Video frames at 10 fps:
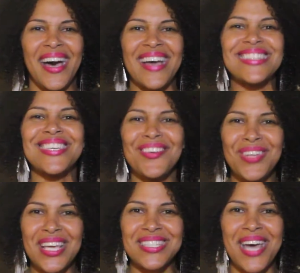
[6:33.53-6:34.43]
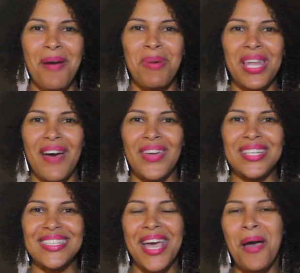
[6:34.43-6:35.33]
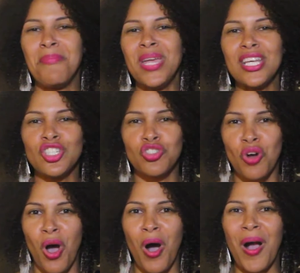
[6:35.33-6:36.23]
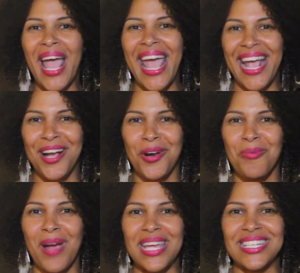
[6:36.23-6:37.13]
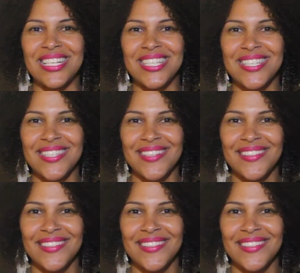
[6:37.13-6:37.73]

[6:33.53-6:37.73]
Until next time, beloved, be strong and courageous.